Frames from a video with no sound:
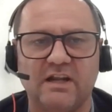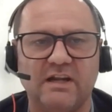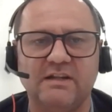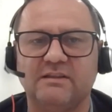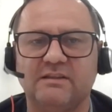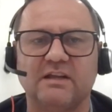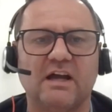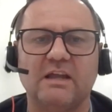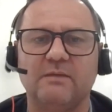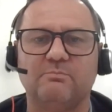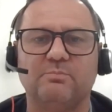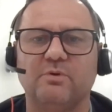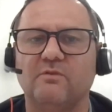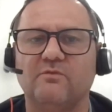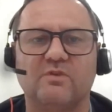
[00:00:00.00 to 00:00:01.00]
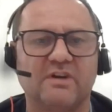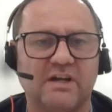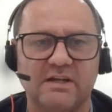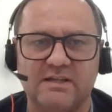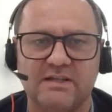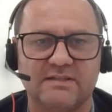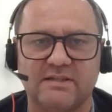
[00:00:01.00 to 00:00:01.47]
any type of
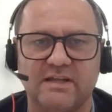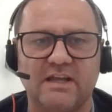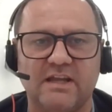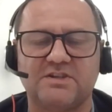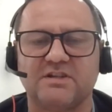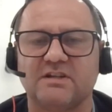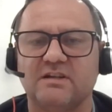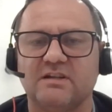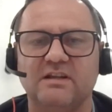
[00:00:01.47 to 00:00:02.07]
organization,